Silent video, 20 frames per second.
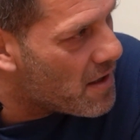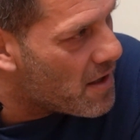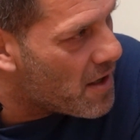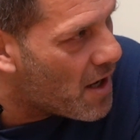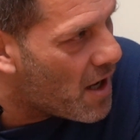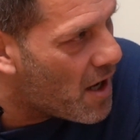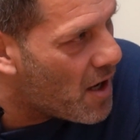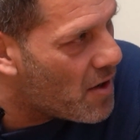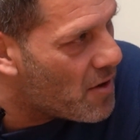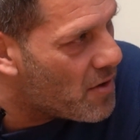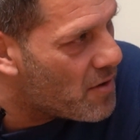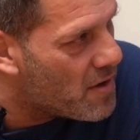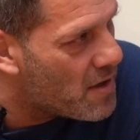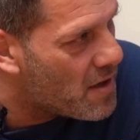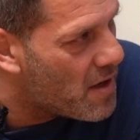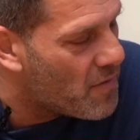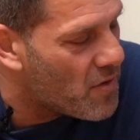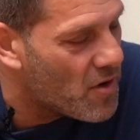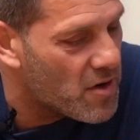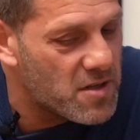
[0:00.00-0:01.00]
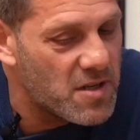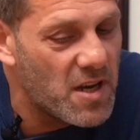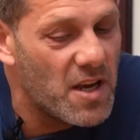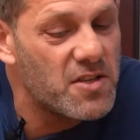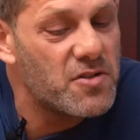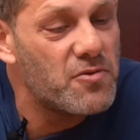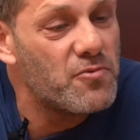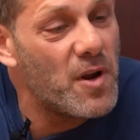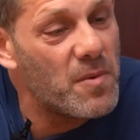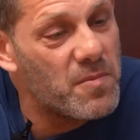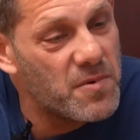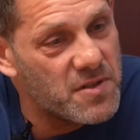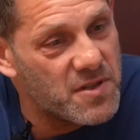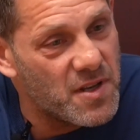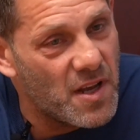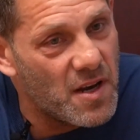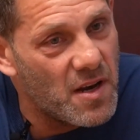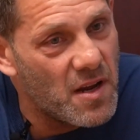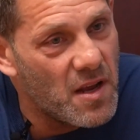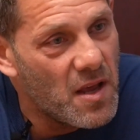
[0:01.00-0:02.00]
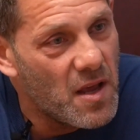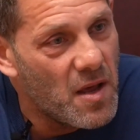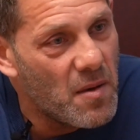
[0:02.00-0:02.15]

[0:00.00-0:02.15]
you know, never got a chance to represent.